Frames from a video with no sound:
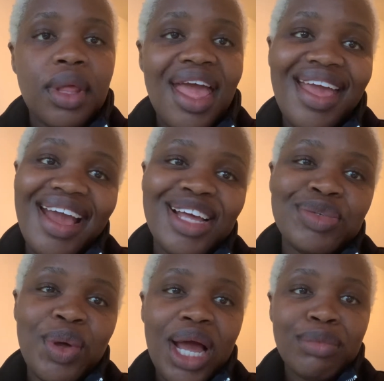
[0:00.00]
Hey
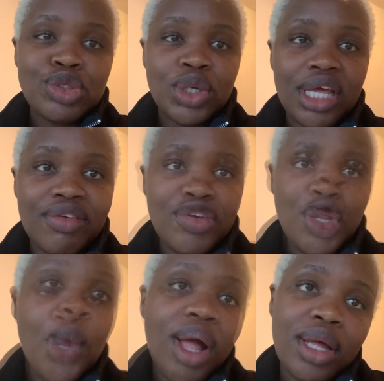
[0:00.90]
guys, welcome to another
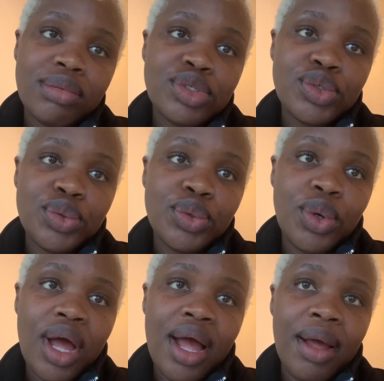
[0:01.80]
video. Welcome
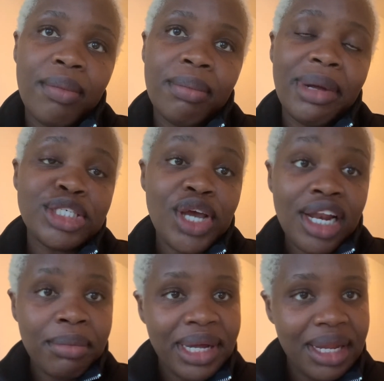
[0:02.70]
to my
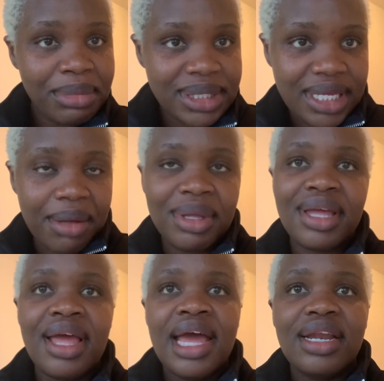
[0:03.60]
channel. My name is
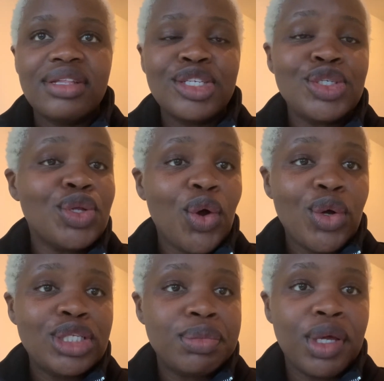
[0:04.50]
Zami. Now this is not
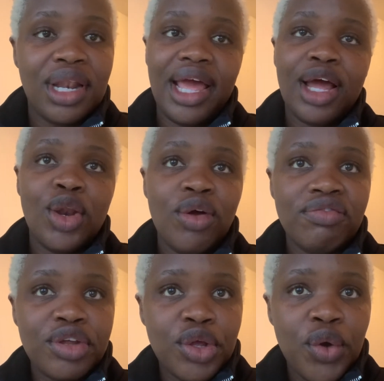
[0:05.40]
going to be a long
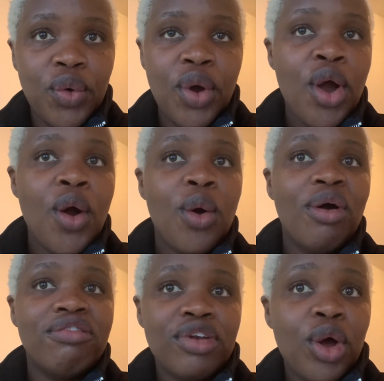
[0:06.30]
video
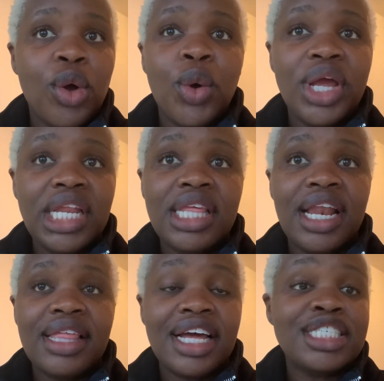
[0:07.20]
or a vlog or anything
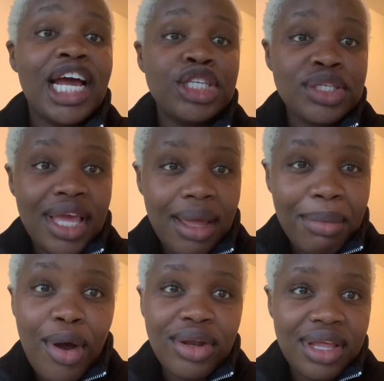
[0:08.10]
like that. I just
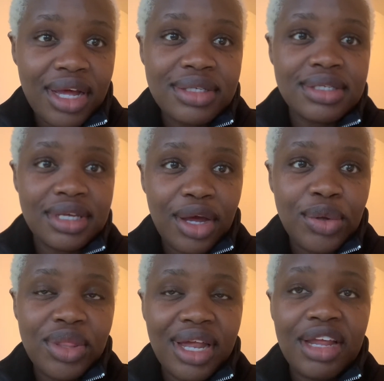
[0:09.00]
came on here to tell
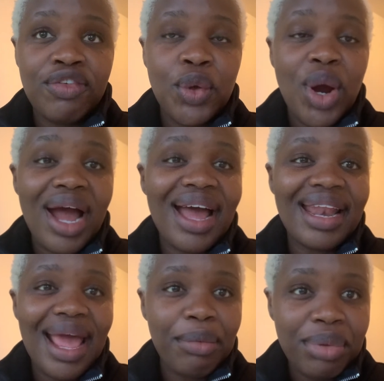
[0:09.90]
you that if you are
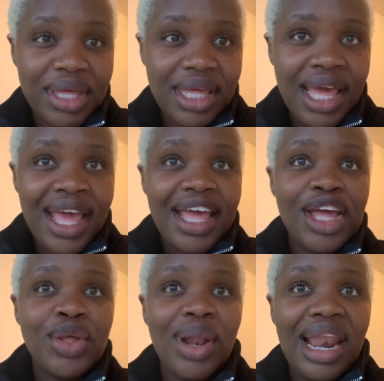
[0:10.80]
unhappy
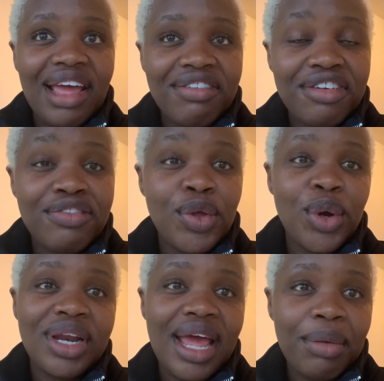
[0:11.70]
in your life, if you're
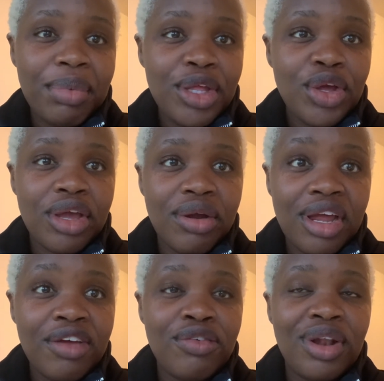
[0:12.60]
unhappy in your
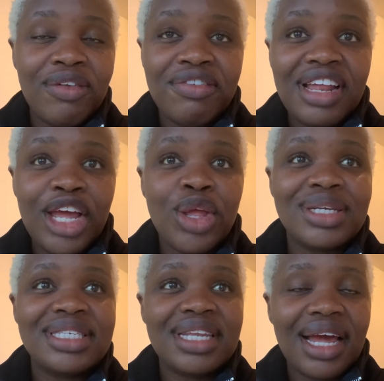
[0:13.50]
career, if you feel like you're
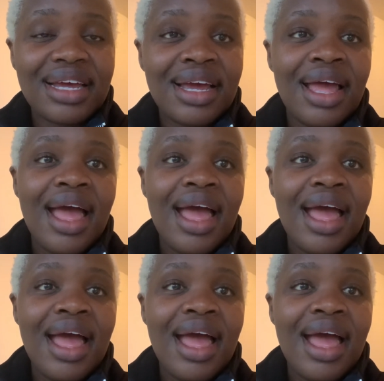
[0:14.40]
stuck,